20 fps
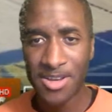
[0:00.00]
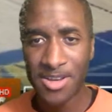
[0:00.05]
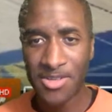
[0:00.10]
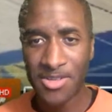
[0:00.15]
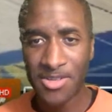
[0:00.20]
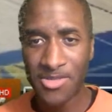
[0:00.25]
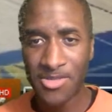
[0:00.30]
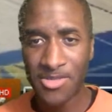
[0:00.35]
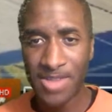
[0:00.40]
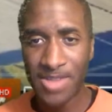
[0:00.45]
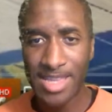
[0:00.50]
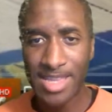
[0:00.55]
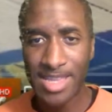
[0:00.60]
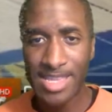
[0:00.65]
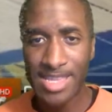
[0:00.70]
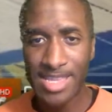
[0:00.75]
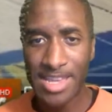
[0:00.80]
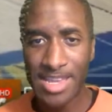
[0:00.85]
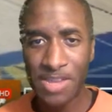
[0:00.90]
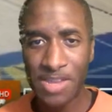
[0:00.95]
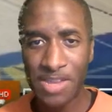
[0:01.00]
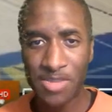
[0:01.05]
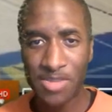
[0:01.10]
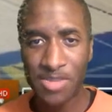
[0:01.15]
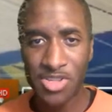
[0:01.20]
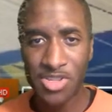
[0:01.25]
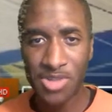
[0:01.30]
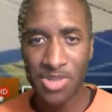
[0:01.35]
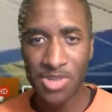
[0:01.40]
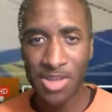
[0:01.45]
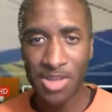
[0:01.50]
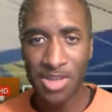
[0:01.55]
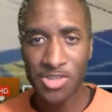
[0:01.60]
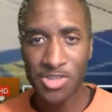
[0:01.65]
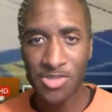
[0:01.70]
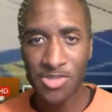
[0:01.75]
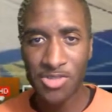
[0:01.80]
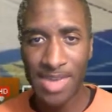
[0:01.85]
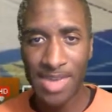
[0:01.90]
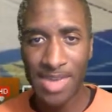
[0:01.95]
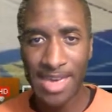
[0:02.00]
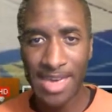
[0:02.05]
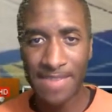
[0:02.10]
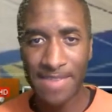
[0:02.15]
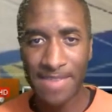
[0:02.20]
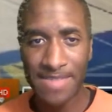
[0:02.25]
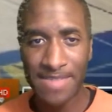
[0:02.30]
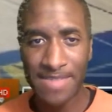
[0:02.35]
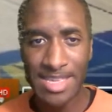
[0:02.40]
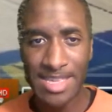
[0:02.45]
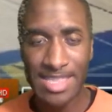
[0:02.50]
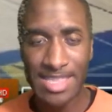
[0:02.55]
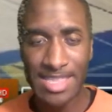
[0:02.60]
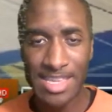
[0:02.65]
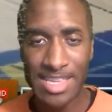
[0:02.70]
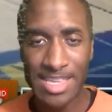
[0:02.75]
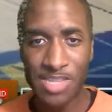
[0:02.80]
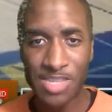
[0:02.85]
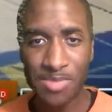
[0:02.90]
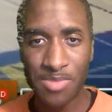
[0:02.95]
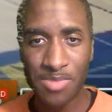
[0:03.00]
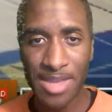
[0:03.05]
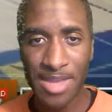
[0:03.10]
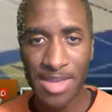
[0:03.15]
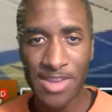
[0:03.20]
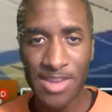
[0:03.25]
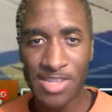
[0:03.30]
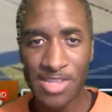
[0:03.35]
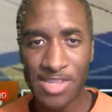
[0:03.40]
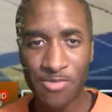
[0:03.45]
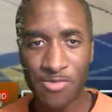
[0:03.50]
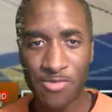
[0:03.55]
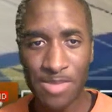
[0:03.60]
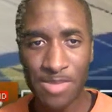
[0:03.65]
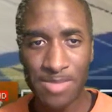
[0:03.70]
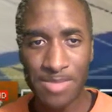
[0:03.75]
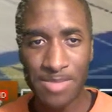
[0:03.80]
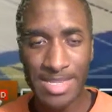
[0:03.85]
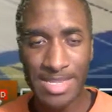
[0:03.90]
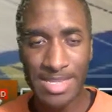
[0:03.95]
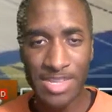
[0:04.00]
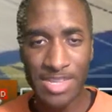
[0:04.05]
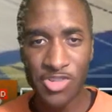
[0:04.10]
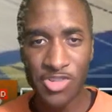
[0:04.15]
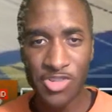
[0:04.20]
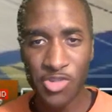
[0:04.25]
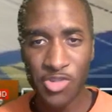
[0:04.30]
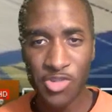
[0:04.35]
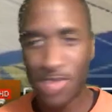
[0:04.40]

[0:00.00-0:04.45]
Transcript: right here, but you also have these players and what potential,